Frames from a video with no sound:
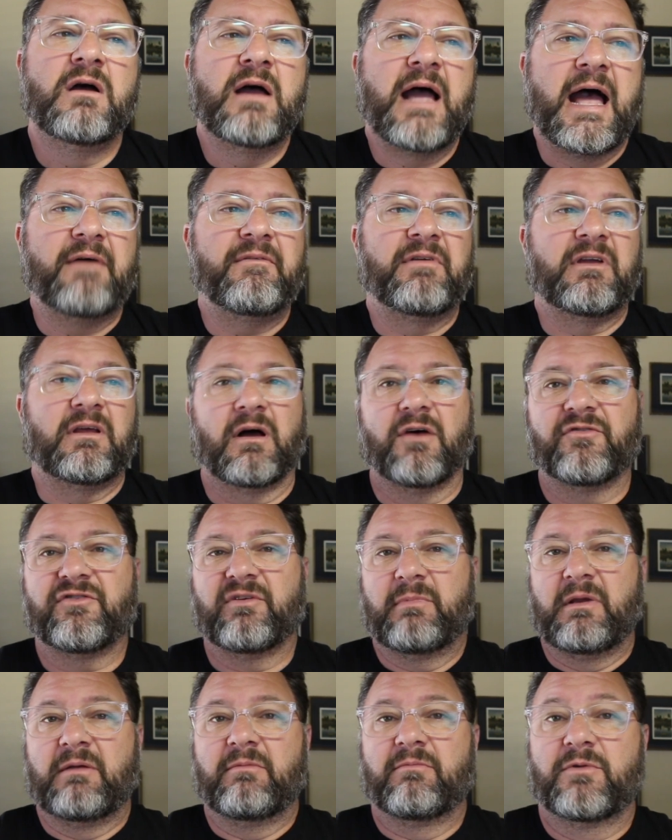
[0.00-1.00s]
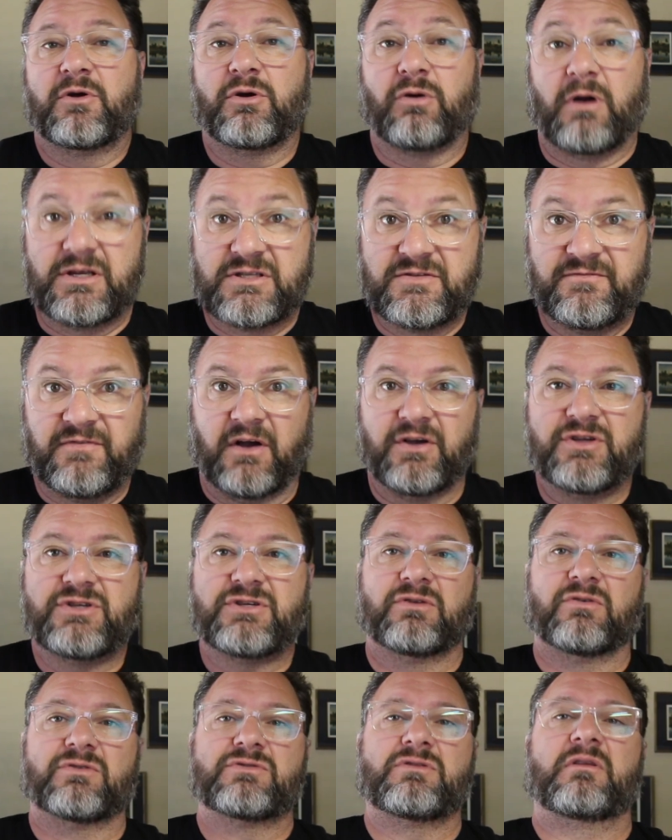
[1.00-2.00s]
Having it also be
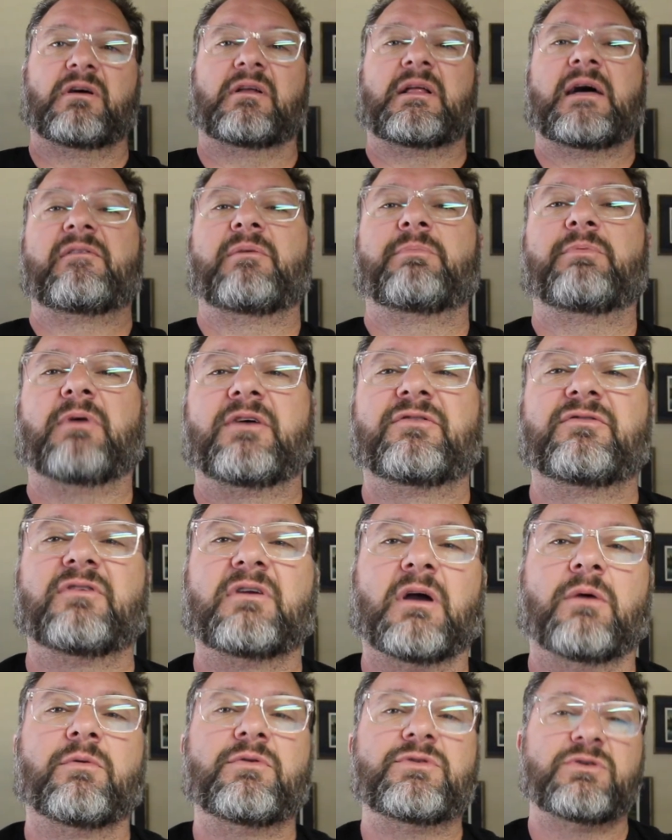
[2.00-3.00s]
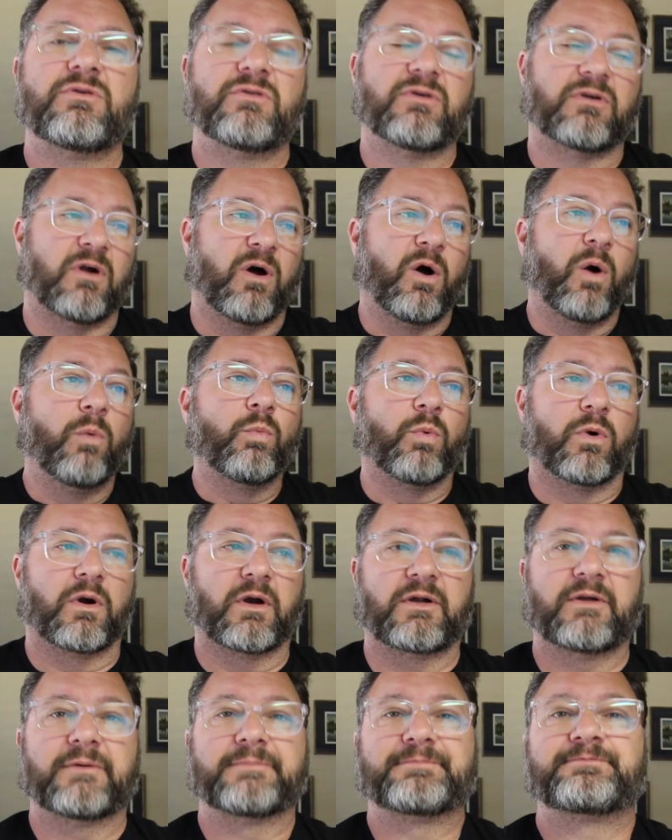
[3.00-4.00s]
cross-functional so they'll have a place to go and do their
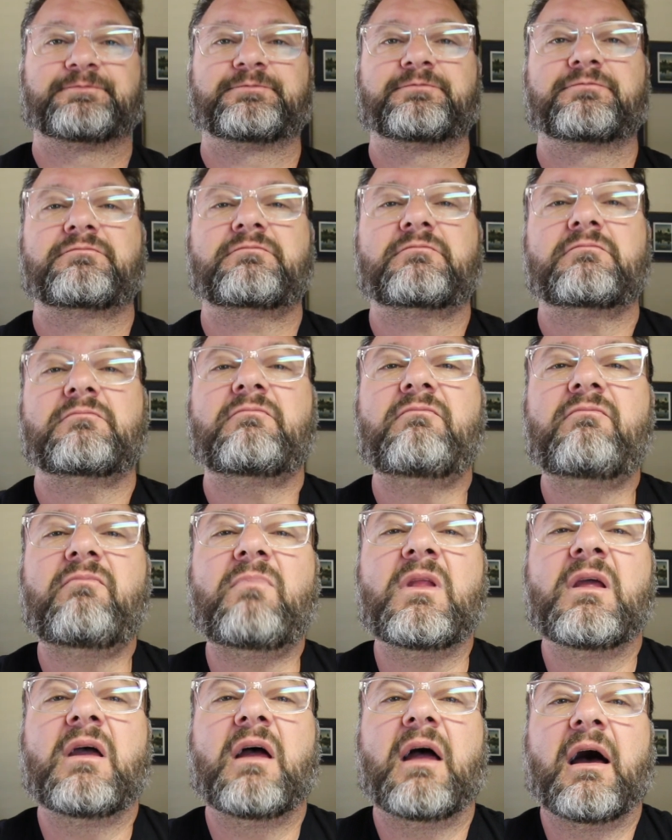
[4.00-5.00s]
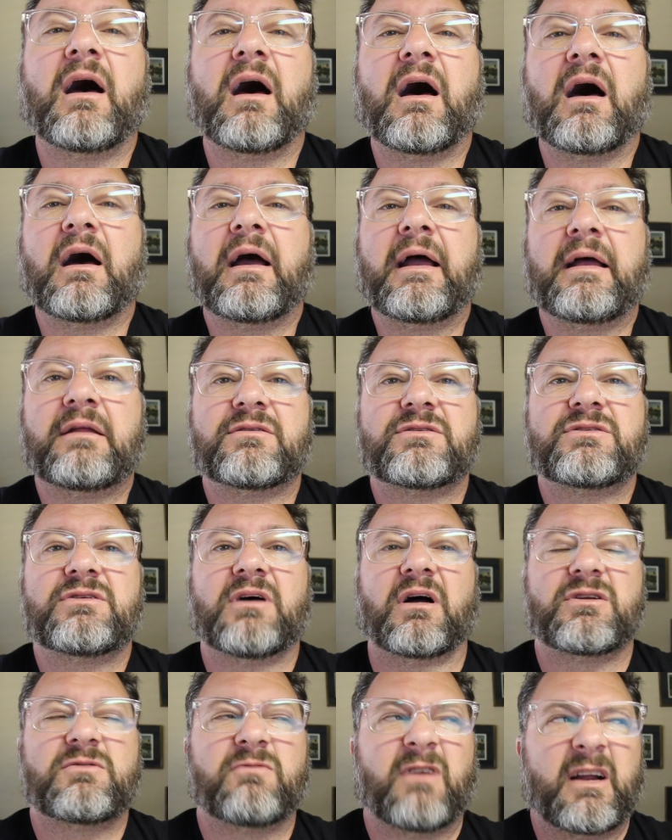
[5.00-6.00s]
homework uh, and
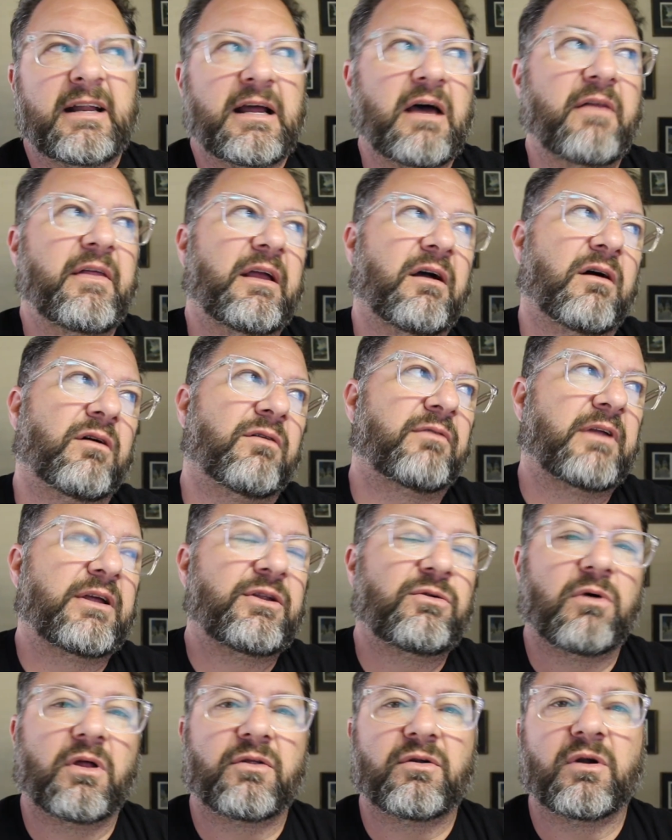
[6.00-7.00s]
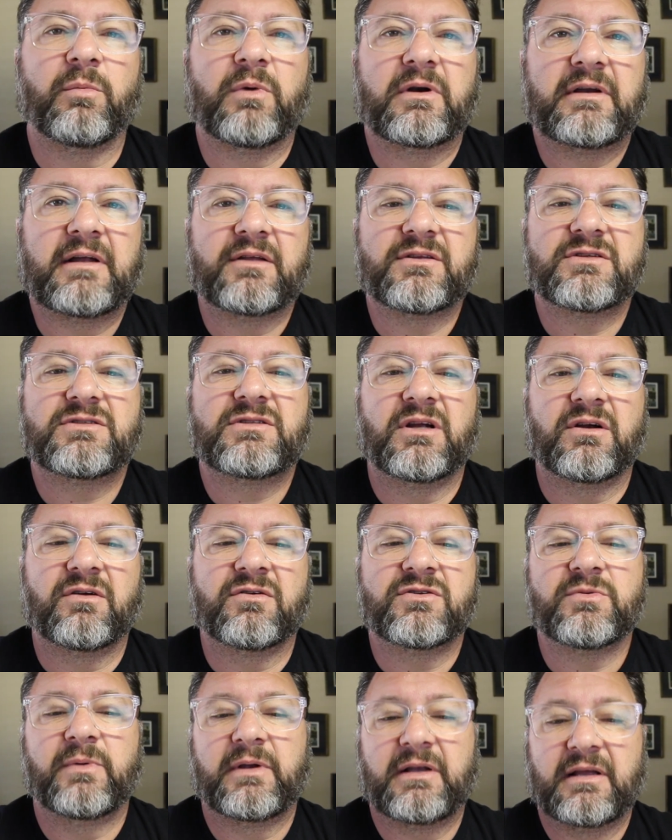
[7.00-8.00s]
such. Right now they all they do all their homework
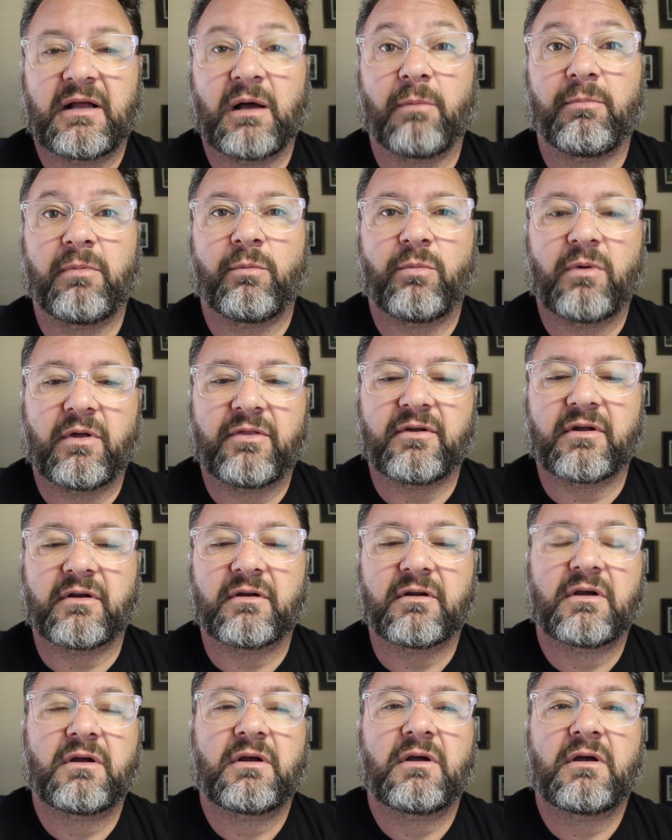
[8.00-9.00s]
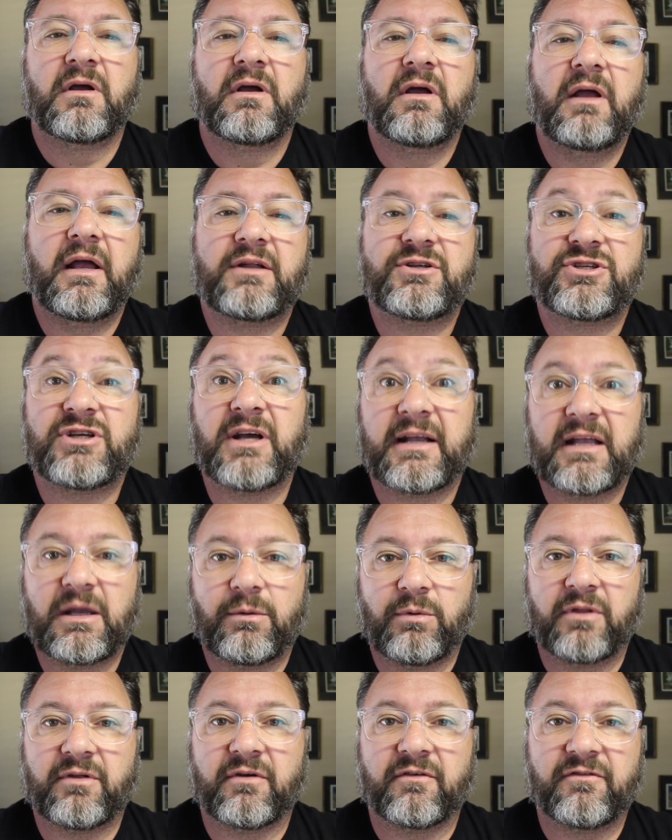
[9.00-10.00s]
downstairs, so we can help them with it and check
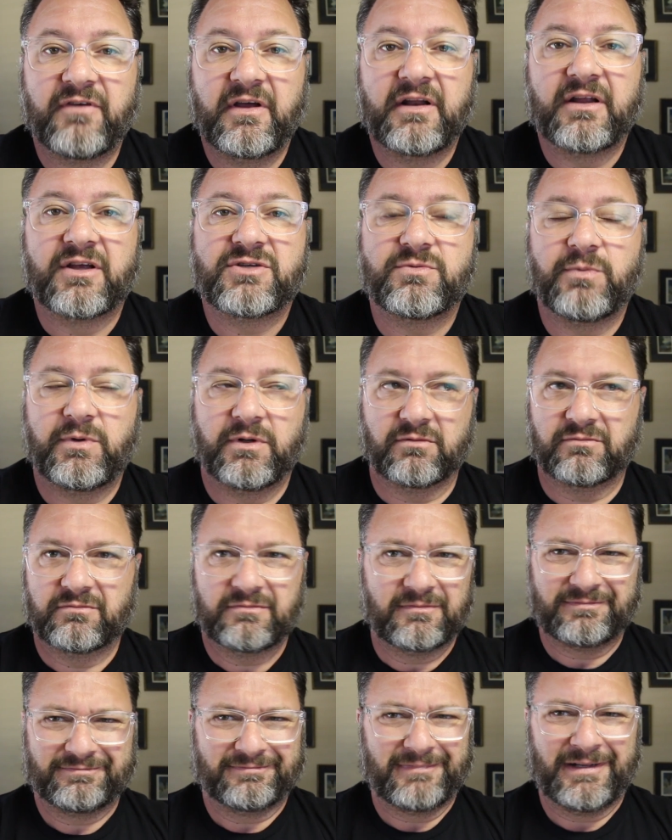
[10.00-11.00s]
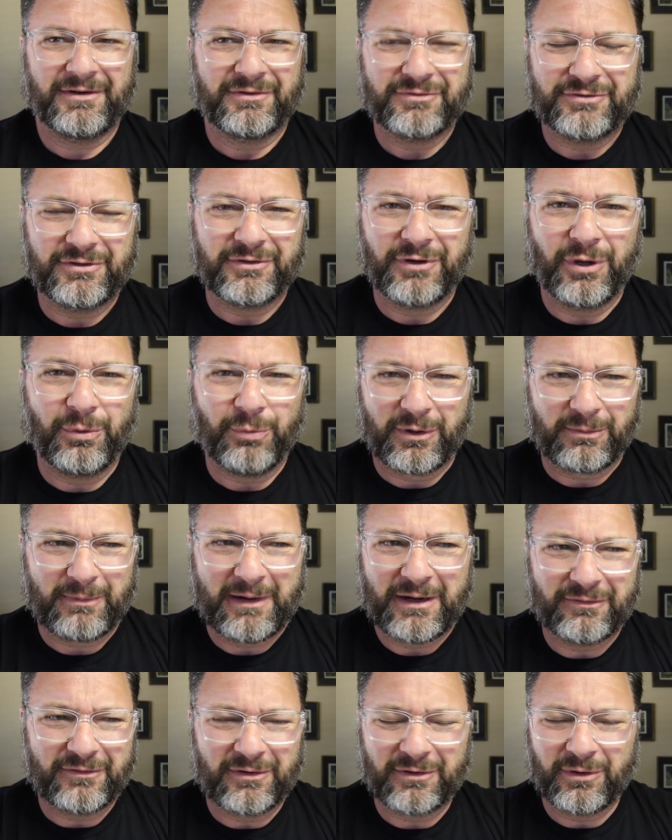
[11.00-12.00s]
it when they're finished. We don't I don't do their homework
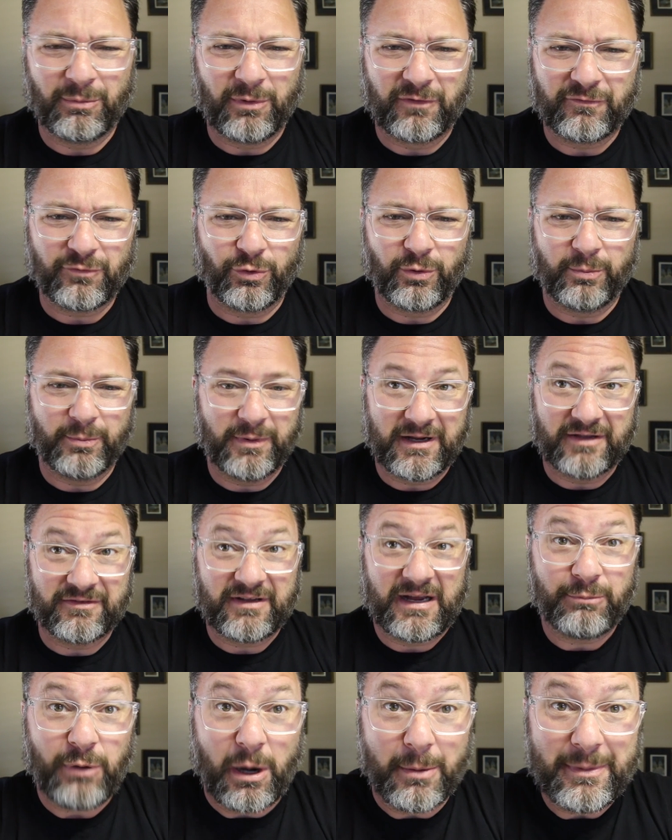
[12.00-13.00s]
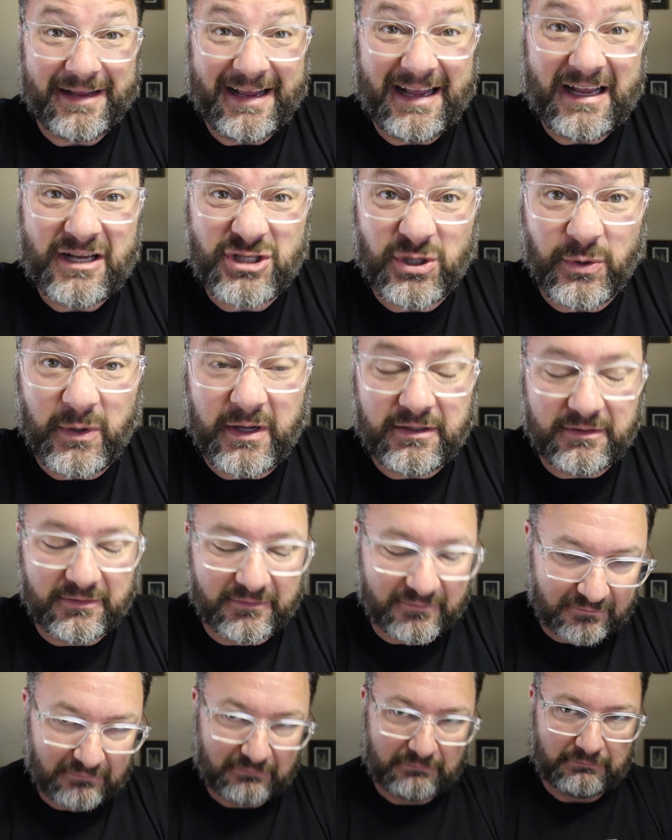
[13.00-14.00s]
by their homework for them because I probably can't do it.
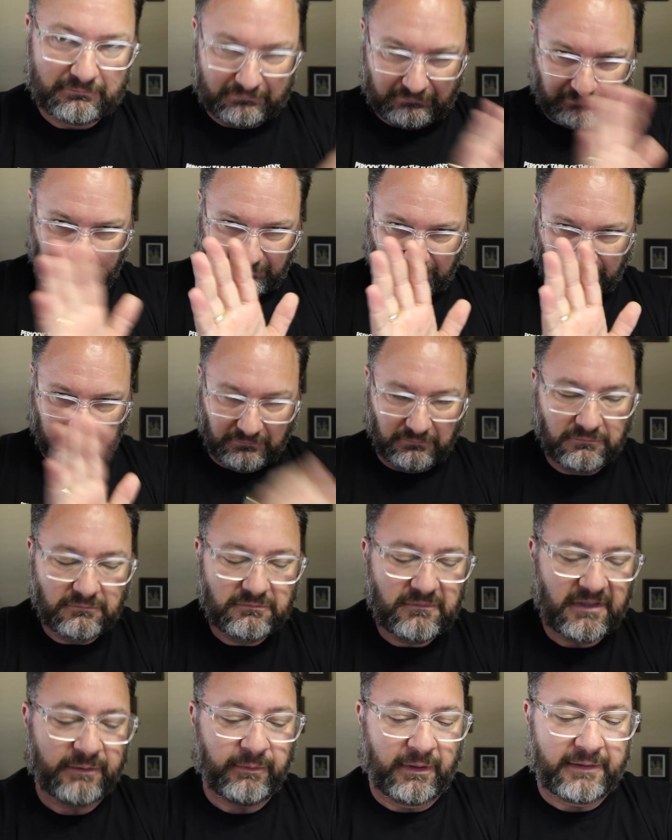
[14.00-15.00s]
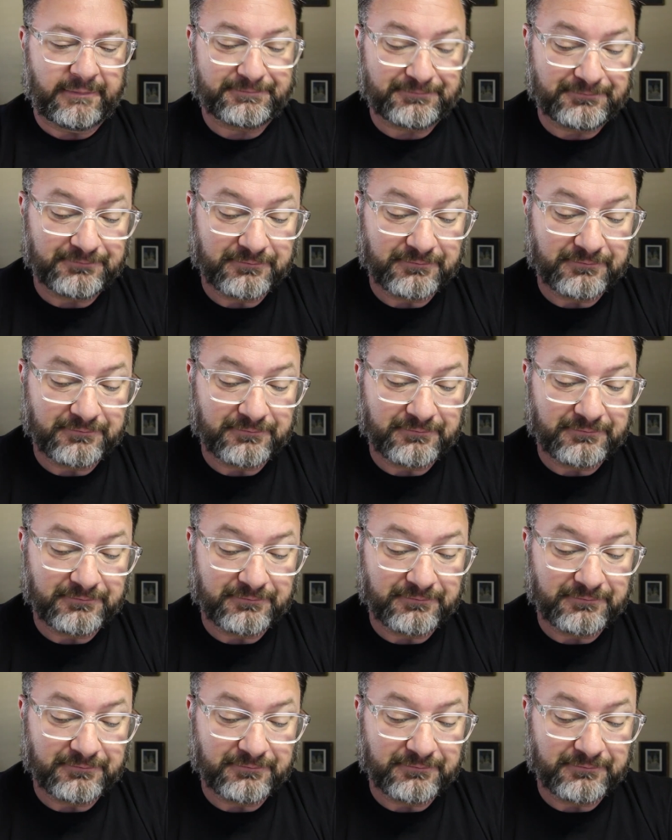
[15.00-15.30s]
Anyway.